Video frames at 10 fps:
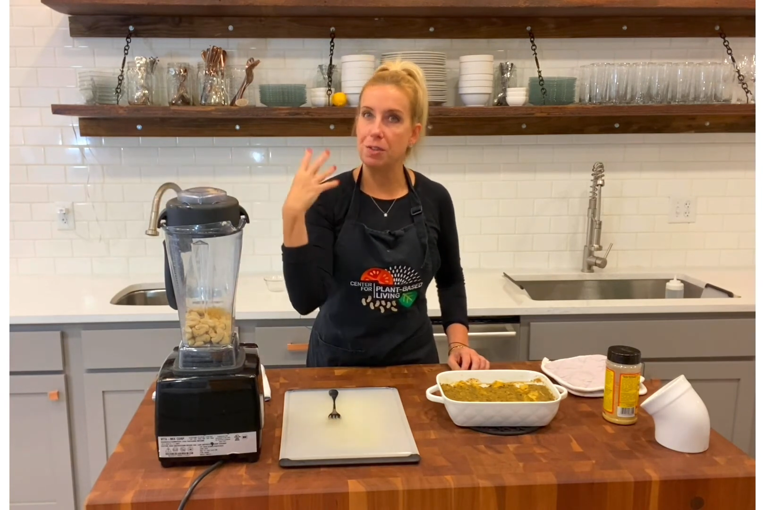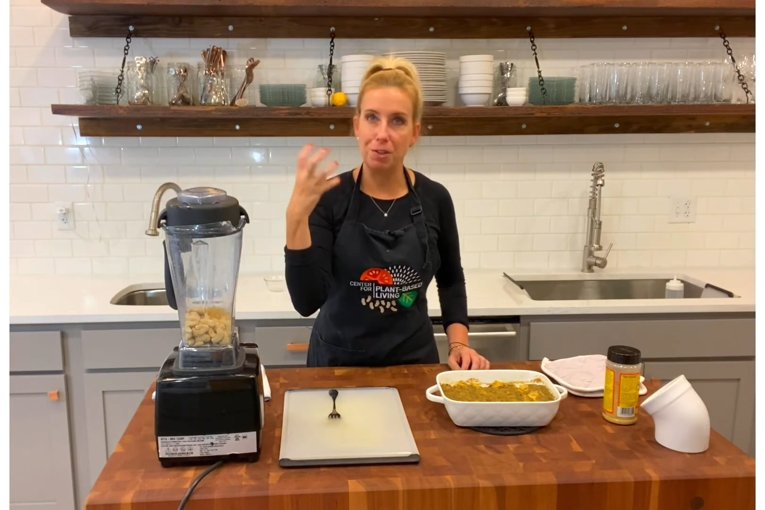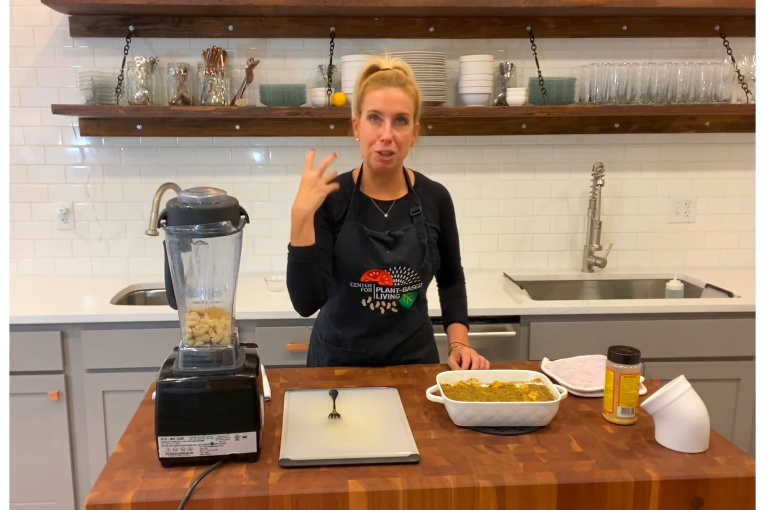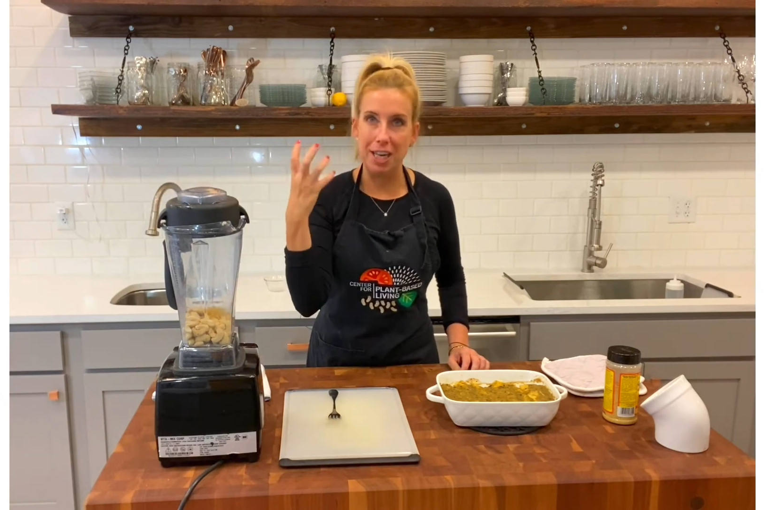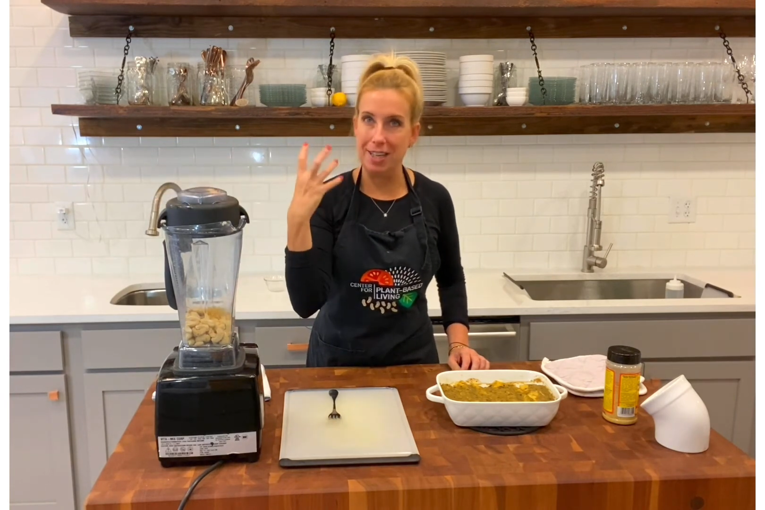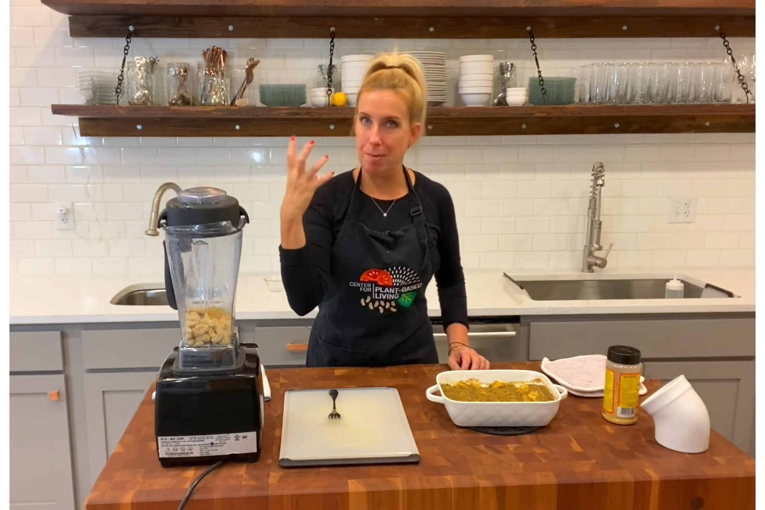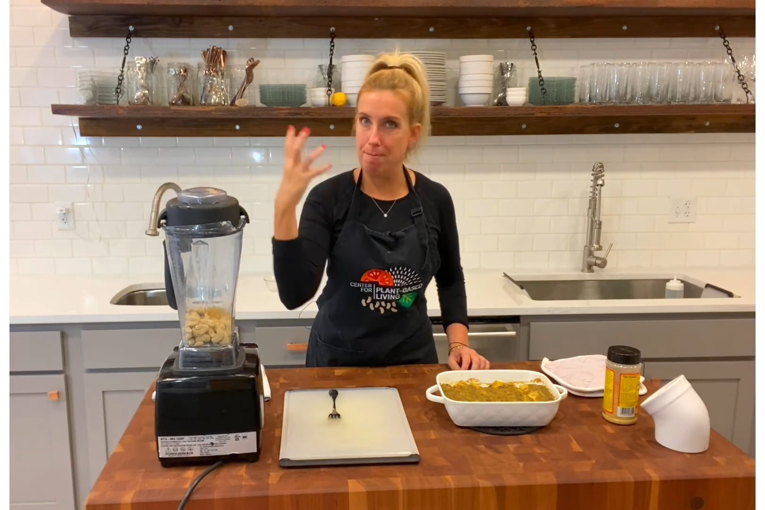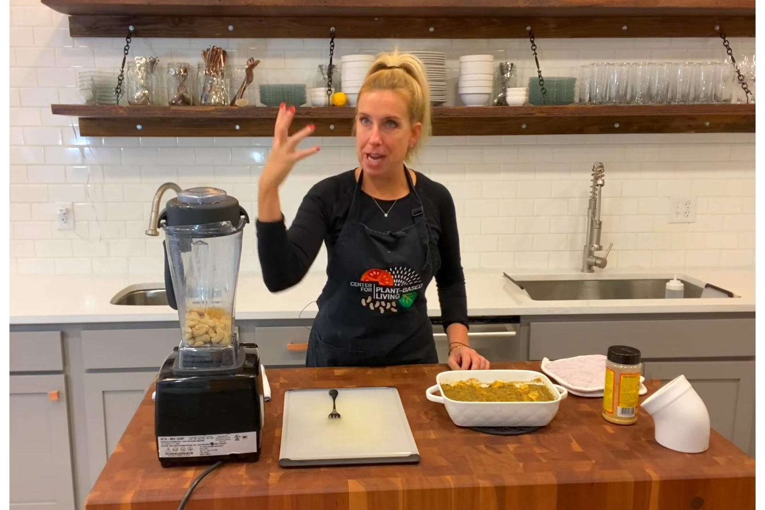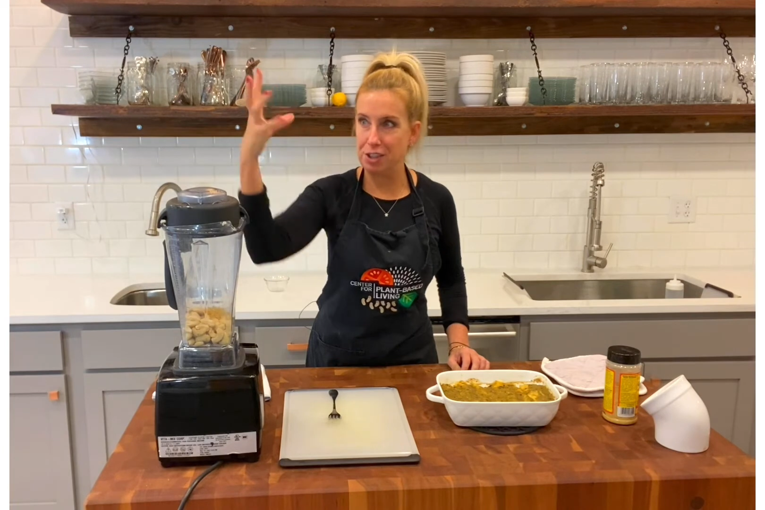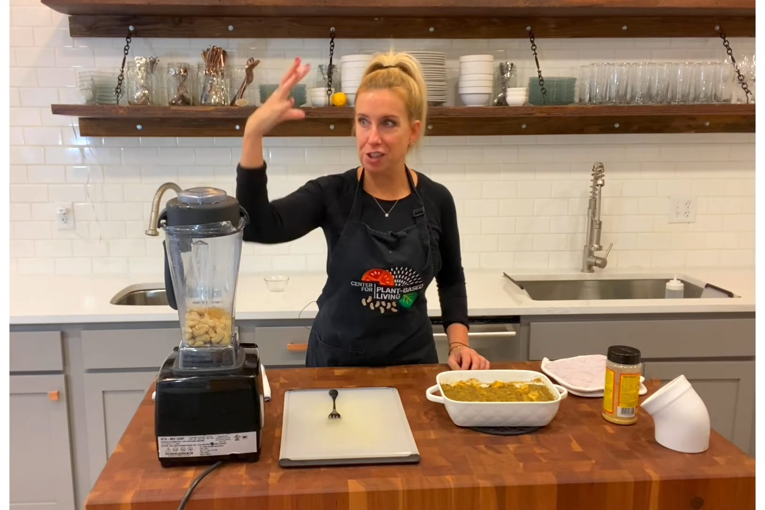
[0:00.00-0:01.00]
create a
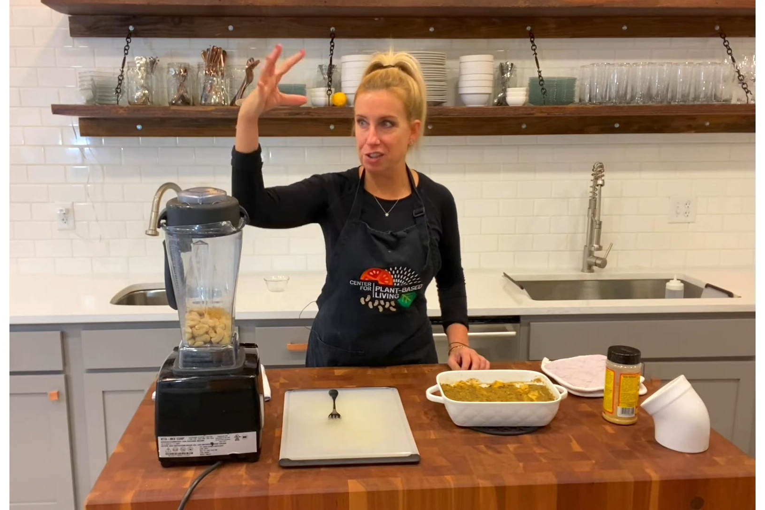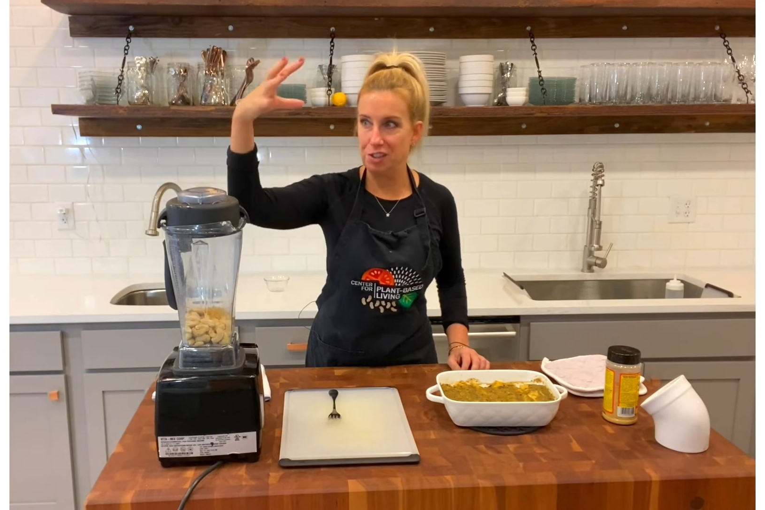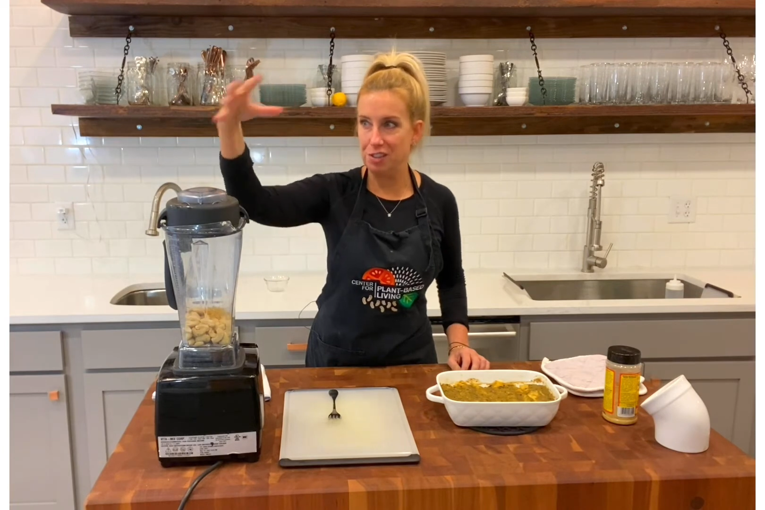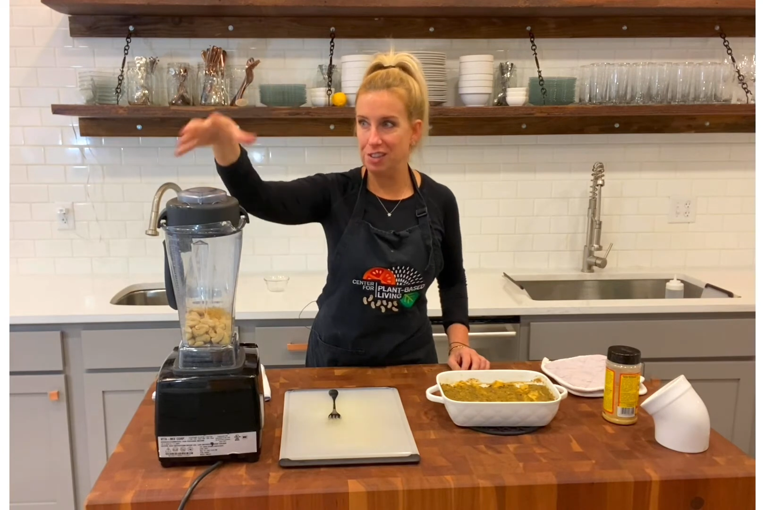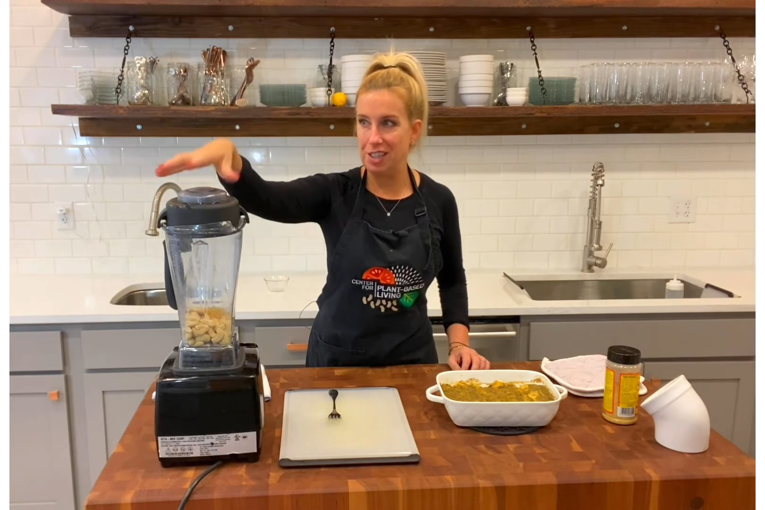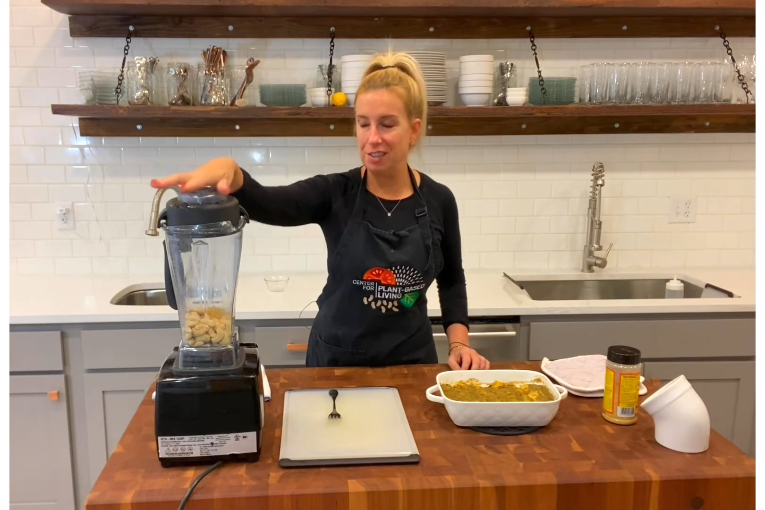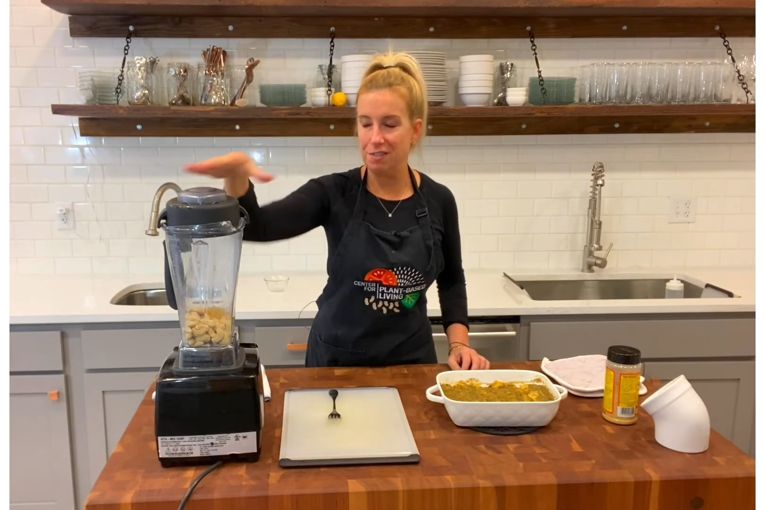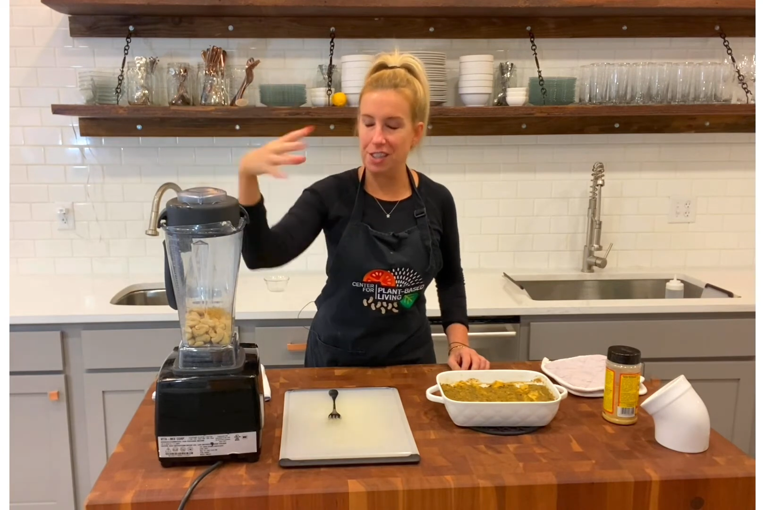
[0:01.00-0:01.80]
magical kind of